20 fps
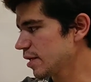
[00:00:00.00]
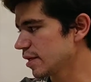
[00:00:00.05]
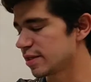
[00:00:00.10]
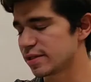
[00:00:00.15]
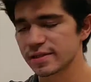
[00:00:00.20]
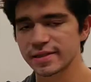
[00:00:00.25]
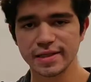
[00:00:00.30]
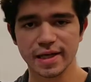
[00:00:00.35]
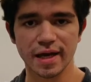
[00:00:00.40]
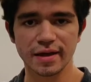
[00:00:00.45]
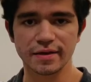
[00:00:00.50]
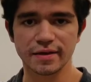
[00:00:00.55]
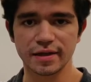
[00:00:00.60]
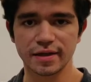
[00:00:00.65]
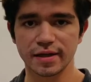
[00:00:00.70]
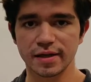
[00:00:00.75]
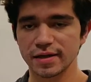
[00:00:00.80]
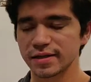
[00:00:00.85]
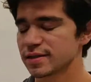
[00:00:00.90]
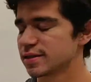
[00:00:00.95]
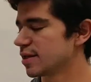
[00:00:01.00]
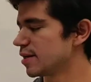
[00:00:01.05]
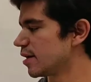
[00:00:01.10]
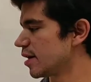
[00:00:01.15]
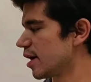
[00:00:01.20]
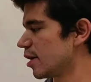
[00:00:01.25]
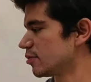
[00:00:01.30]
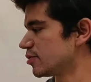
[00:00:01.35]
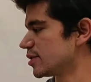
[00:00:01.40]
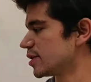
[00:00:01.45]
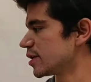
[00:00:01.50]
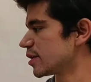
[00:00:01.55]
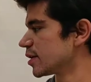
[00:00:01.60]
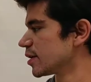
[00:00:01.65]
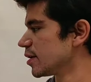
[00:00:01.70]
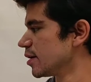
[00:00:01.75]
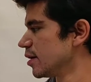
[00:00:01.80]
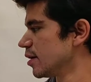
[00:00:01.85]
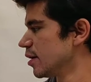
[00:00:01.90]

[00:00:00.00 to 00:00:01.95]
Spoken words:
inside this housing,